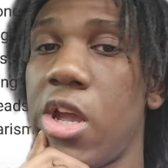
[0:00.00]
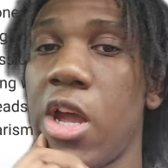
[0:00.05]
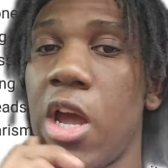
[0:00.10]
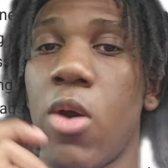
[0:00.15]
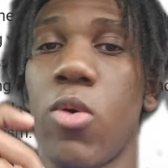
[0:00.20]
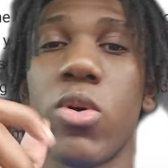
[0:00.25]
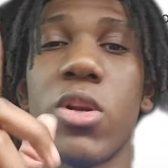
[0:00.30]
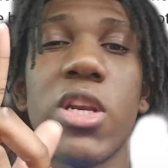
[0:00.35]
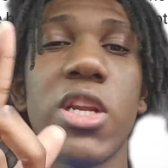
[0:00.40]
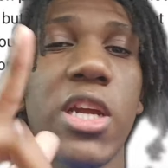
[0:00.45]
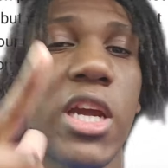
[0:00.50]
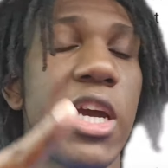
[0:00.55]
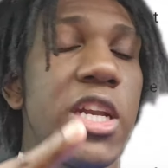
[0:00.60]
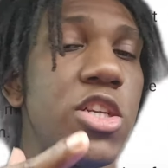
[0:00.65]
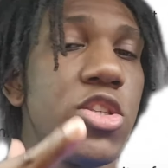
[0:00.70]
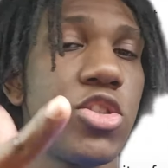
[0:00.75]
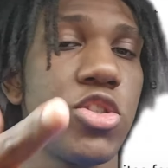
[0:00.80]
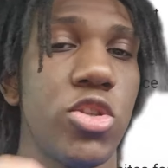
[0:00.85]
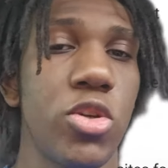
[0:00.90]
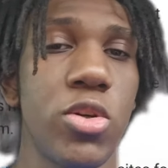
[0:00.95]
I want to kind
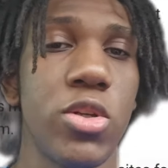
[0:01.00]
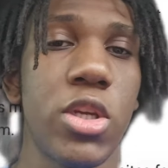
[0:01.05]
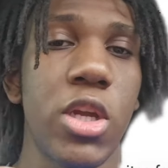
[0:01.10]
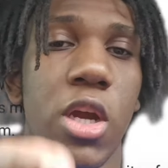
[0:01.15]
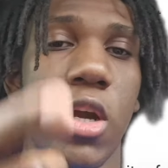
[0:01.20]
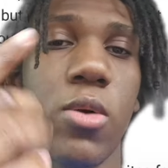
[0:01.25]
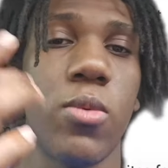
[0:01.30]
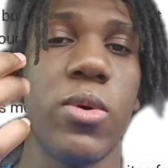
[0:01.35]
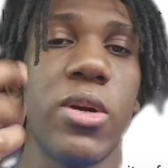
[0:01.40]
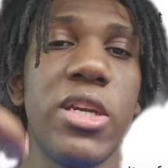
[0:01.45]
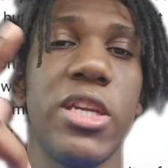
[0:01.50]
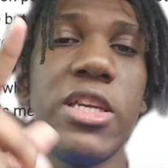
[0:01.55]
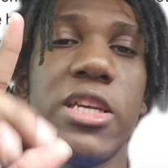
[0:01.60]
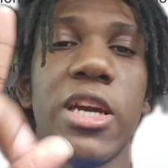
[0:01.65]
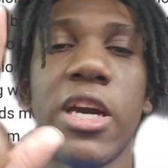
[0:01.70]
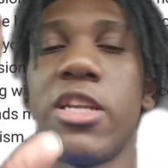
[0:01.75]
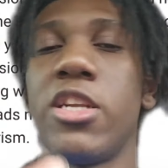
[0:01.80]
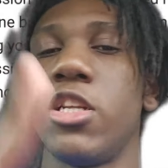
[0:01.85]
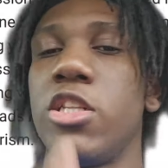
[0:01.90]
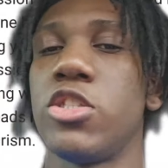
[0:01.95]
of show y'all what he
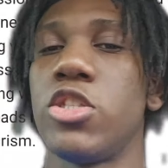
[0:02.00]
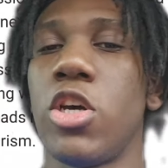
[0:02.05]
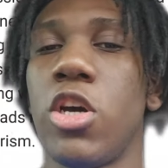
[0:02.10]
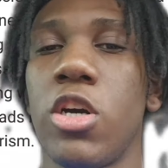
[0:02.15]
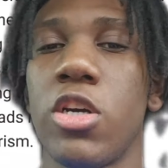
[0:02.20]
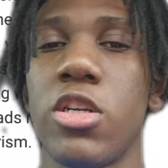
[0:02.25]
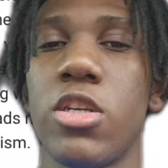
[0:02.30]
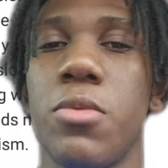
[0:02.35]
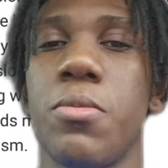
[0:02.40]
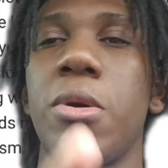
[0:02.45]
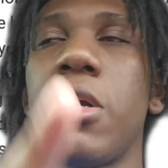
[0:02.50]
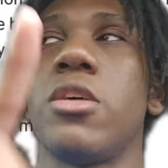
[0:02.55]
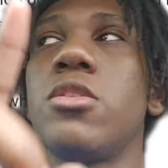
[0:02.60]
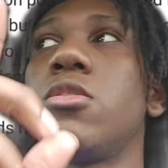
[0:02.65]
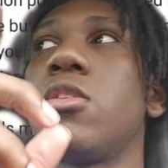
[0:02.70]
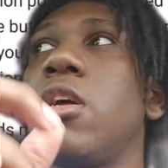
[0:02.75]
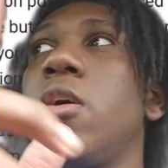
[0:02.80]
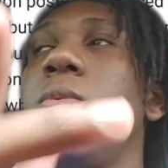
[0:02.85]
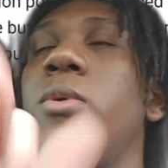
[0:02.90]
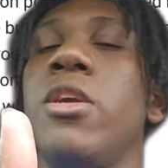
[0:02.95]
kind of talking about,
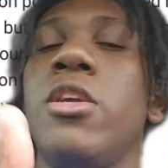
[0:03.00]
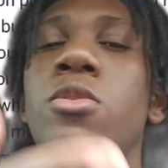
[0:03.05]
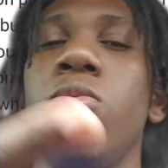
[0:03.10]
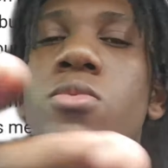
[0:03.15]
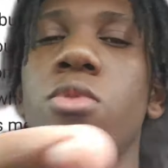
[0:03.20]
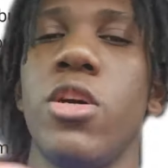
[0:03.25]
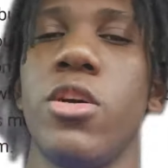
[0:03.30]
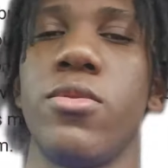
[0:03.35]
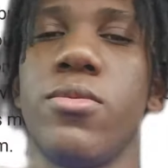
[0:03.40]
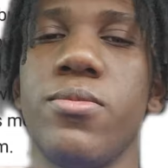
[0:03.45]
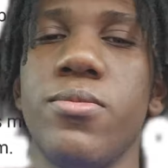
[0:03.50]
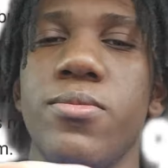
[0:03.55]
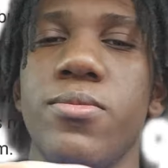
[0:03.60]
so that way you know.